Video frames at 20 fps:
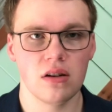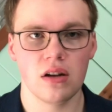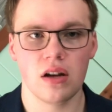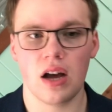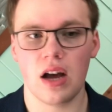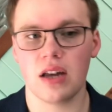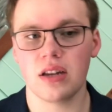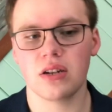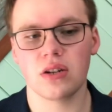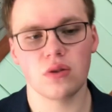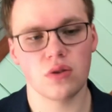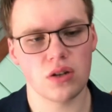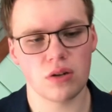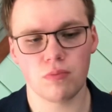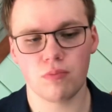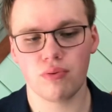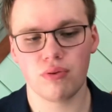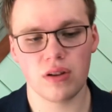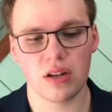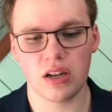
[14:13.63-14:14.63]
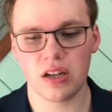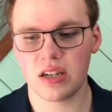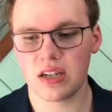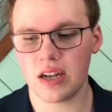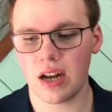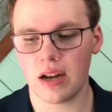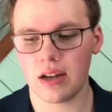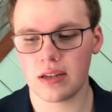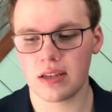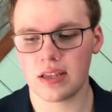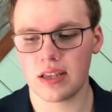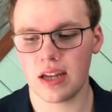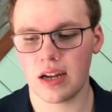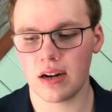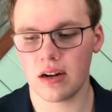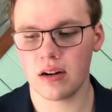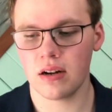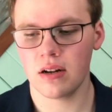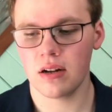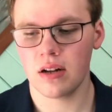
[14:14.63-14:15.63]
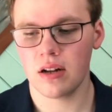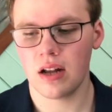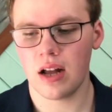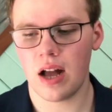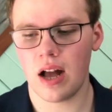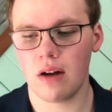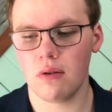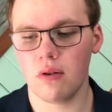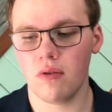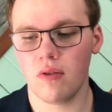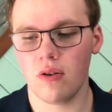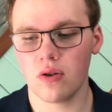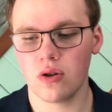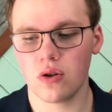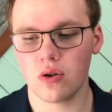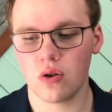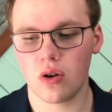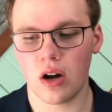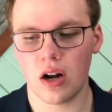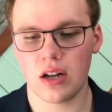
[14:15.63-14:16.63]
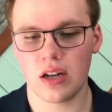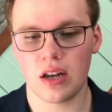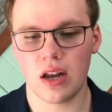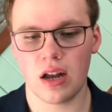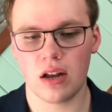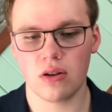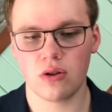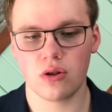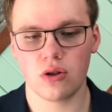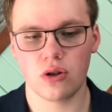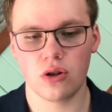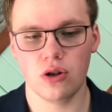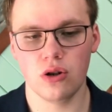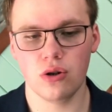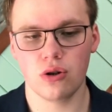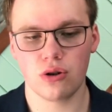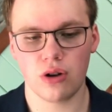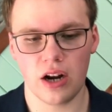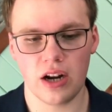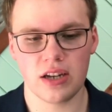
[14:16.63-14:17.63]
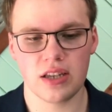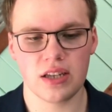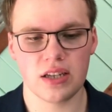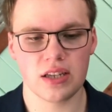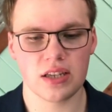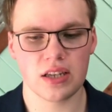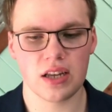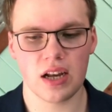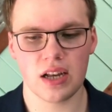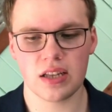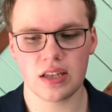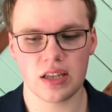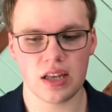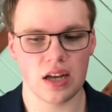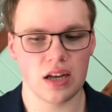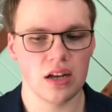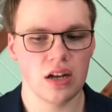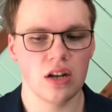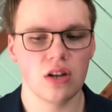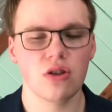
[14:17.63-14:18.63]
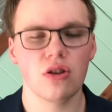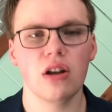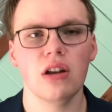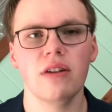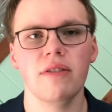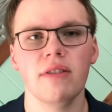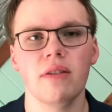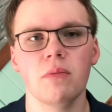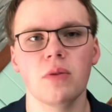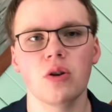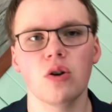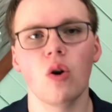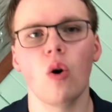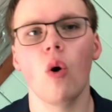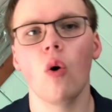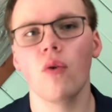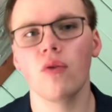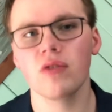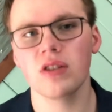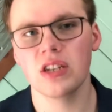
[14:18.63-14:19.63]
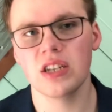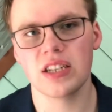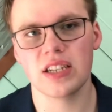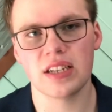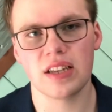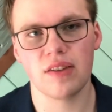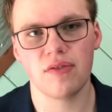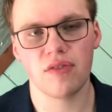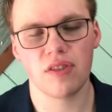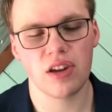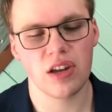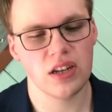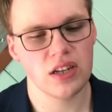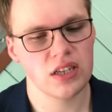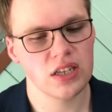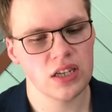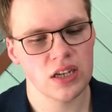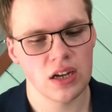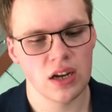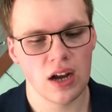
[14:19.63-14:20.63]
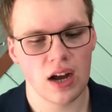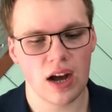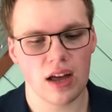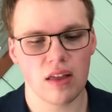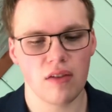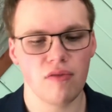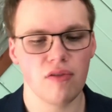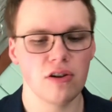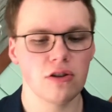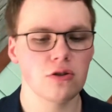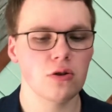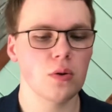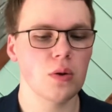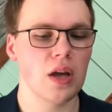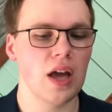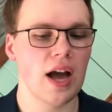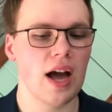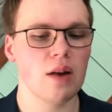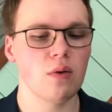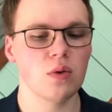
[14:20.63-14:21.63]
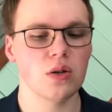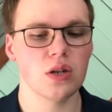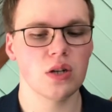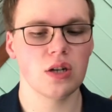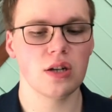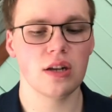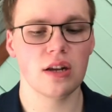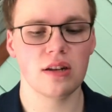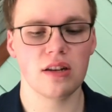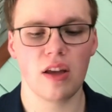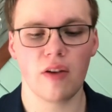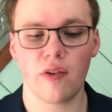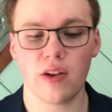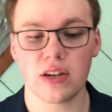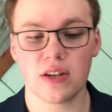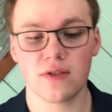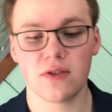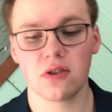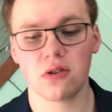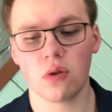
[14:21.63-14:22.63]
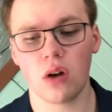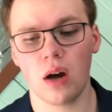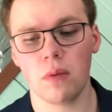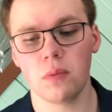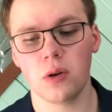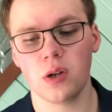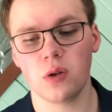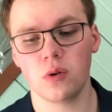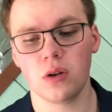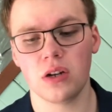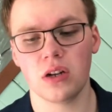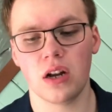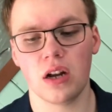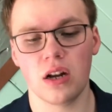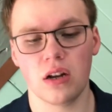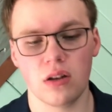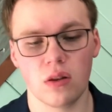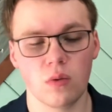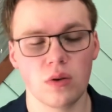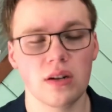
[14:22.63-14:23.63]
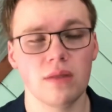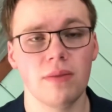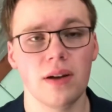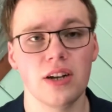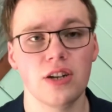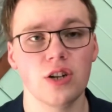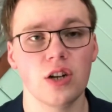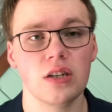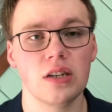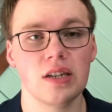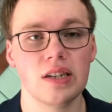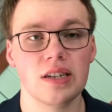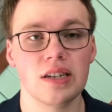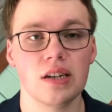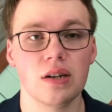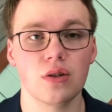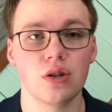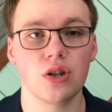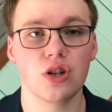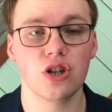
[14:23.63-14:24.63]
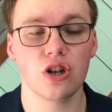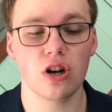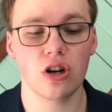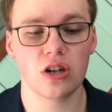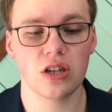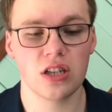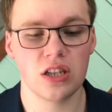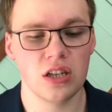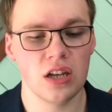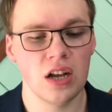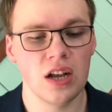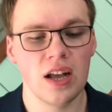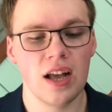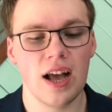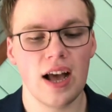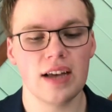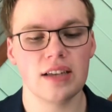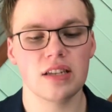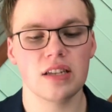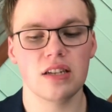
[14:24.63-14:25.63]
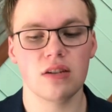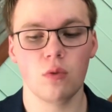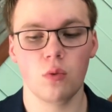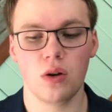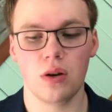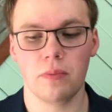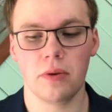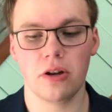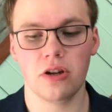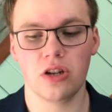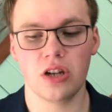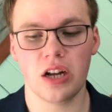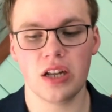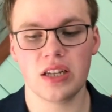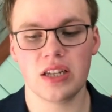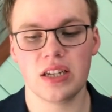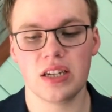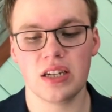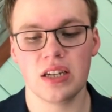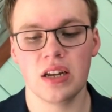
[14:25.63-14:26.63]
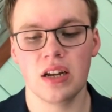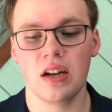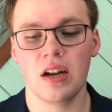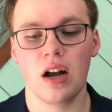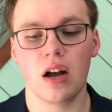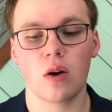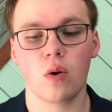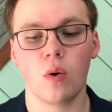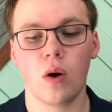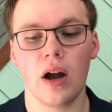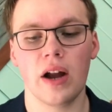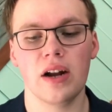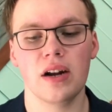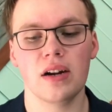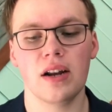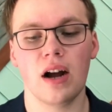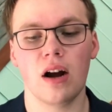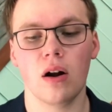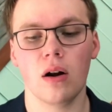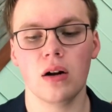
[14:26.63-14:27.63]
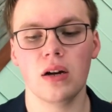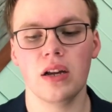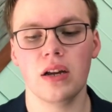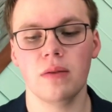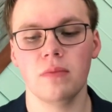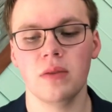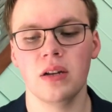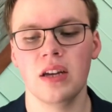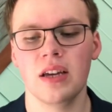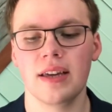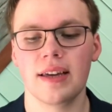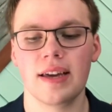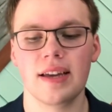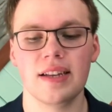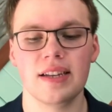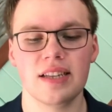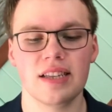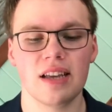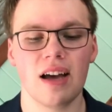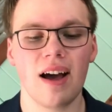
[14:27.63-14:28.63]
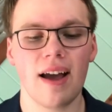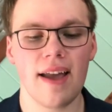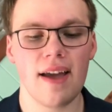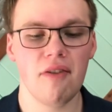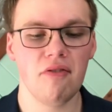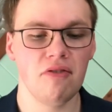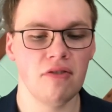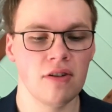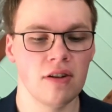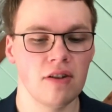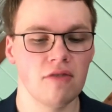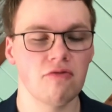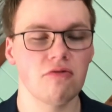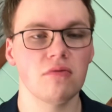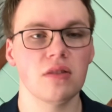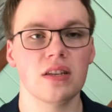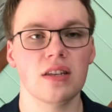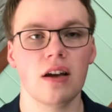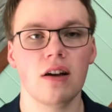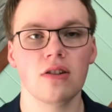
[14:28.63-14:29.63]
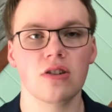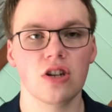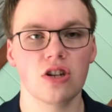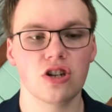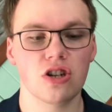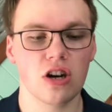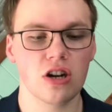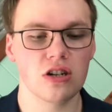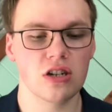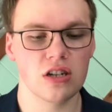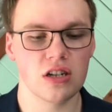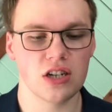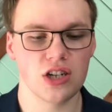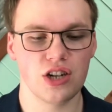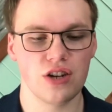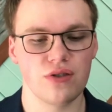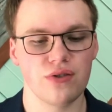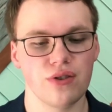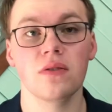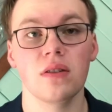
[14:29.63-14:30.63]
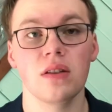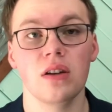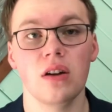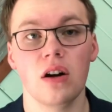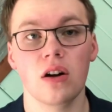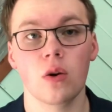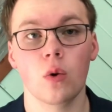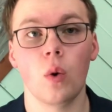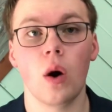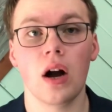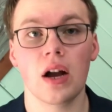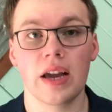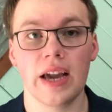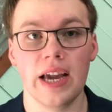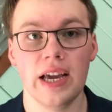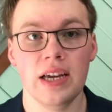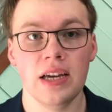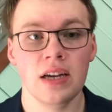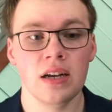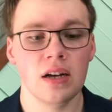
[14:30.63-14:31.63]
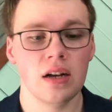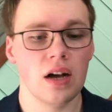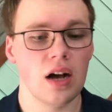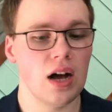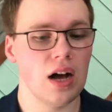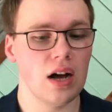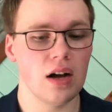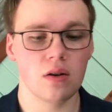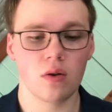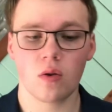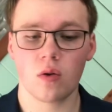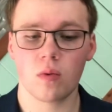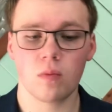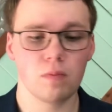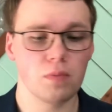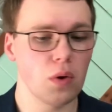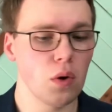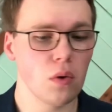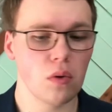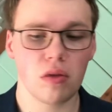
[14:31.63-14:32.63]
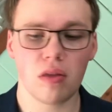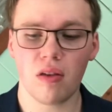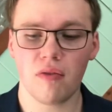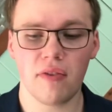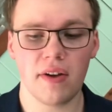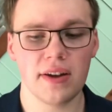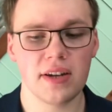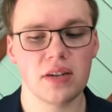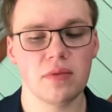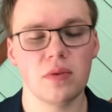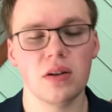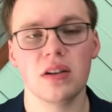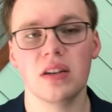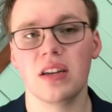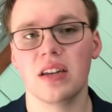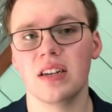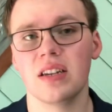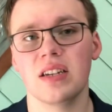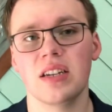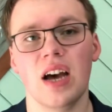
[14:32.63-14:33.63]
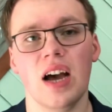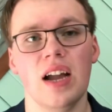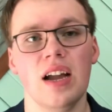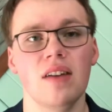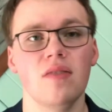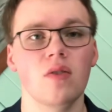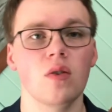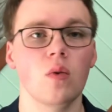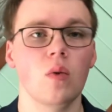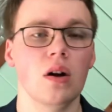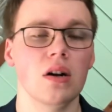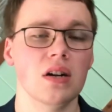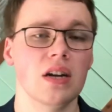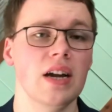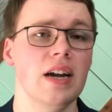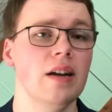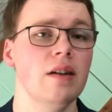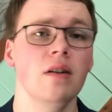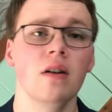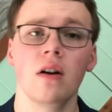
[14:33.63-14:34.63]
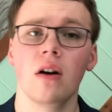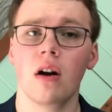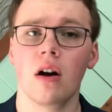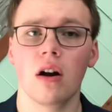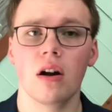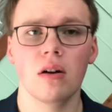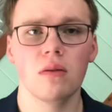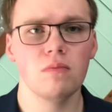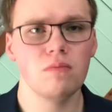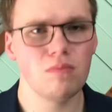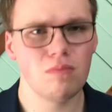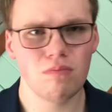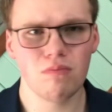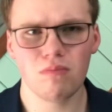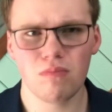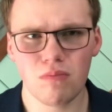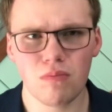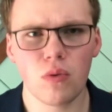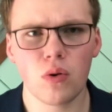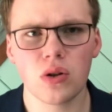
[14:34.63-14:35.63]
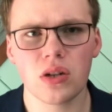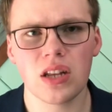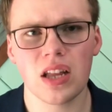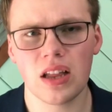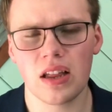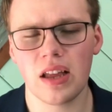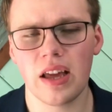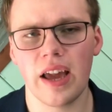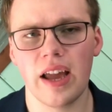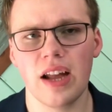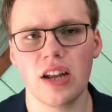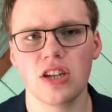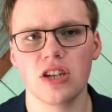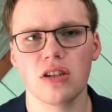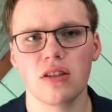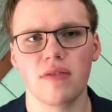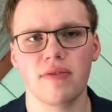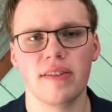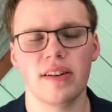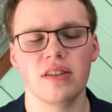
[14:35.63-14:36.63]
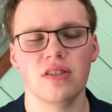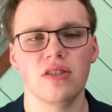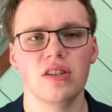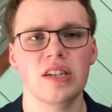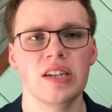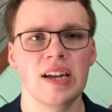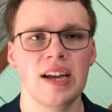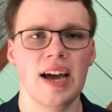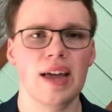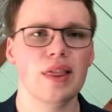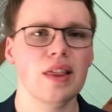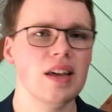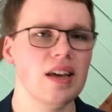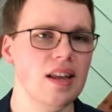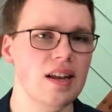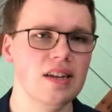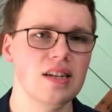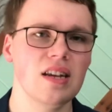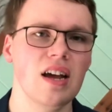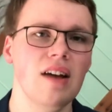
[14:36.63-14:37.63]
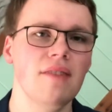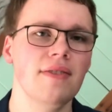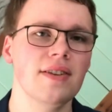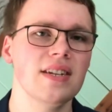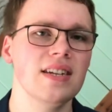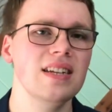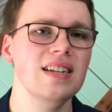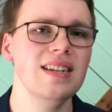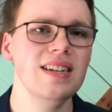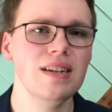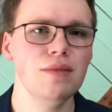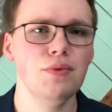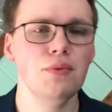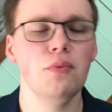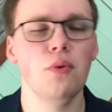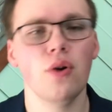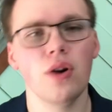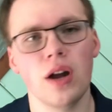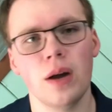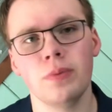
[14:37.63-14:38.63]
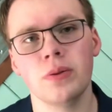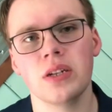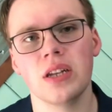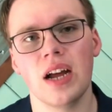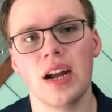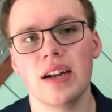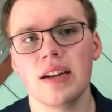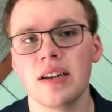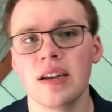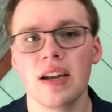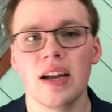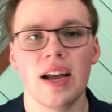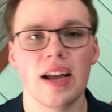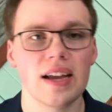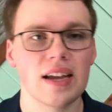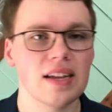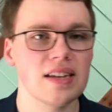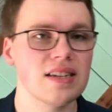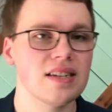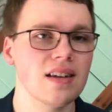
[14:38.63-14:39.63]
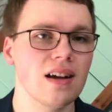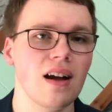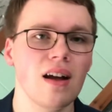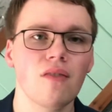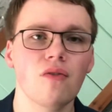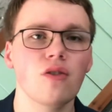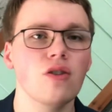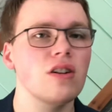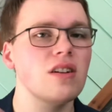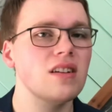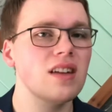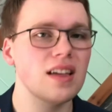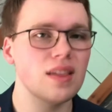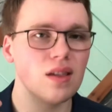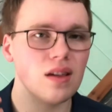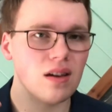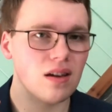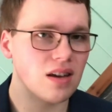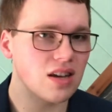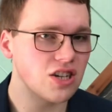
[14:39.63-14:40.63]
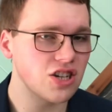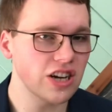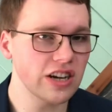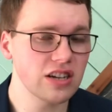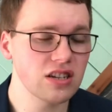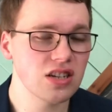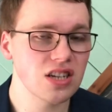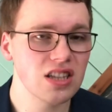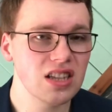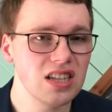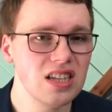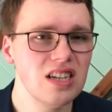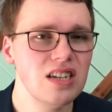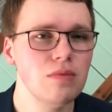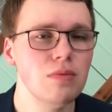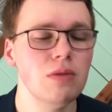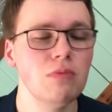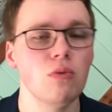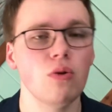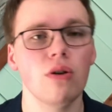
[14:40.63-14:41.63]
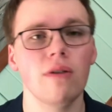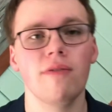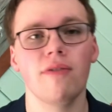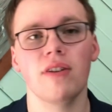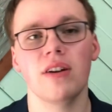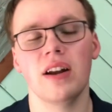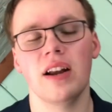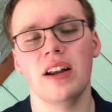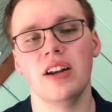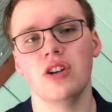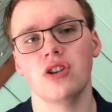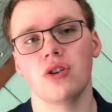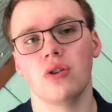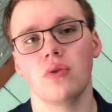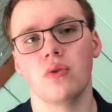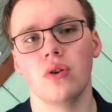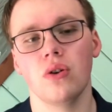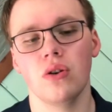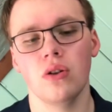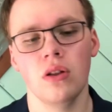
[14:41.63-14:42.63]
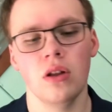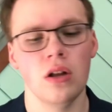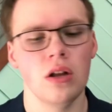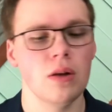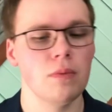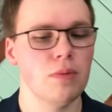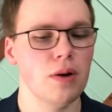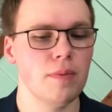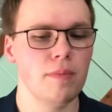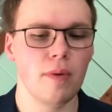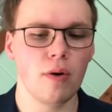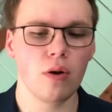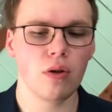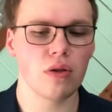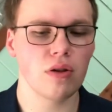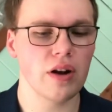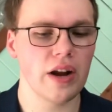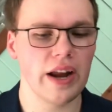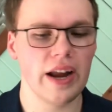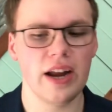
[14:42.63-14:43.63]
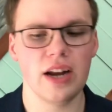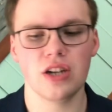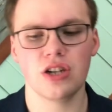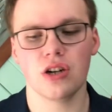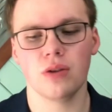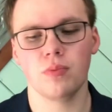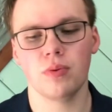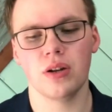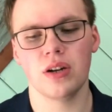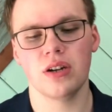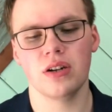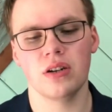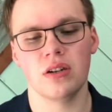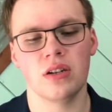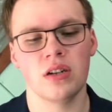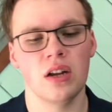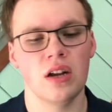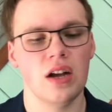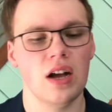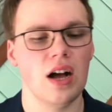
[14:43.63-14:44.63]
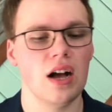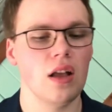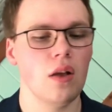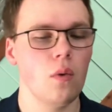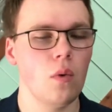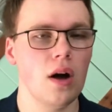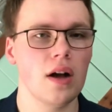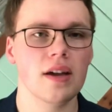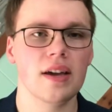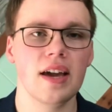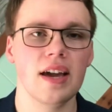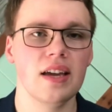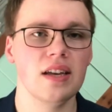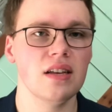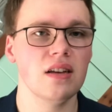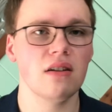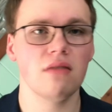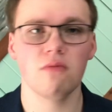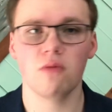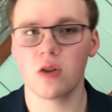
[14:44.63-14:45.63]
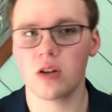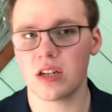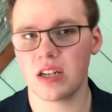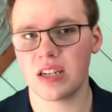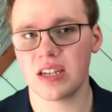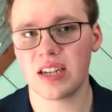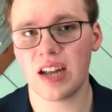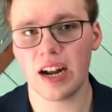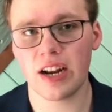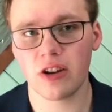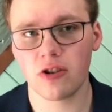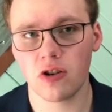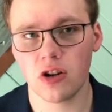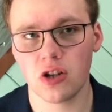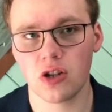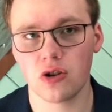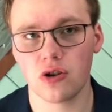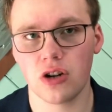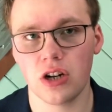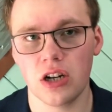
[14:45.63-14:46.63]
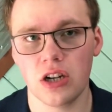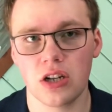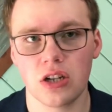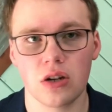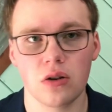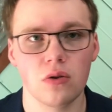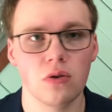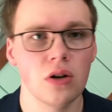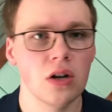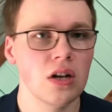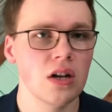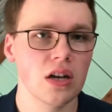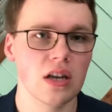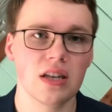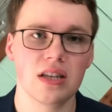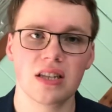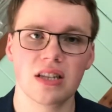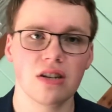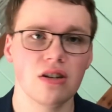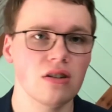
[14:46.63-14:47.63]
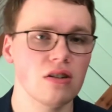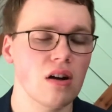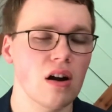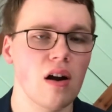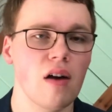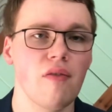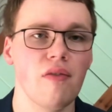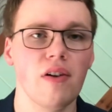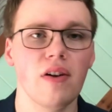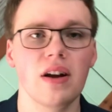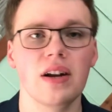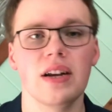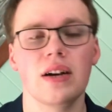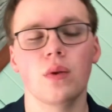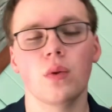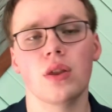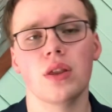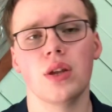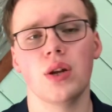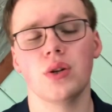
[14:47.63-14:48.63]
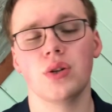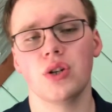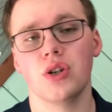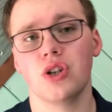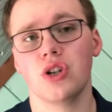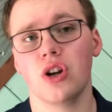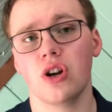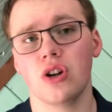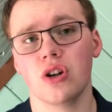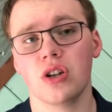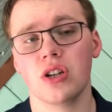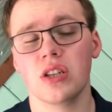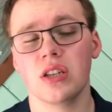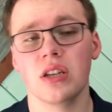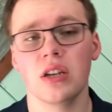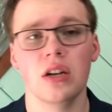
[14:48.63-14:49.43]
Uh, so some pretty good signings there. Uh, we've also got two trades to discuss. Uh, none of them are overly significant. Uh, the first one we had was a defensive swap between uh, the Winnipeg Jets and the San Jose Sharks, as the Winnipeg Jets acquired Artyom Kinozaev from the San Jose Sharks in exchange for Leon Gwanke. Uh, both defensemen, Kinozaev and Gwanke, are most likely A H L defenders. I think Kinozaev has a little bit more upside, and Kinozaev could, I think, challenge a little bit more for an N H L role, but both are A H L players. Uh, Gwanke was a signing rights trade, so he's still in R F A right now with the San Jose Sharks.